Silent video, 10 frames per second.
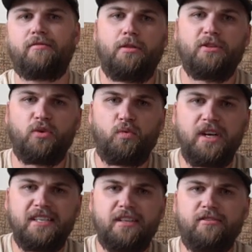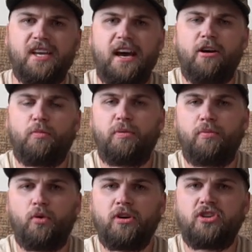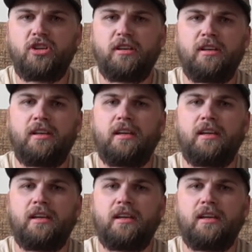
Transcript: There's a reason there's higher proportion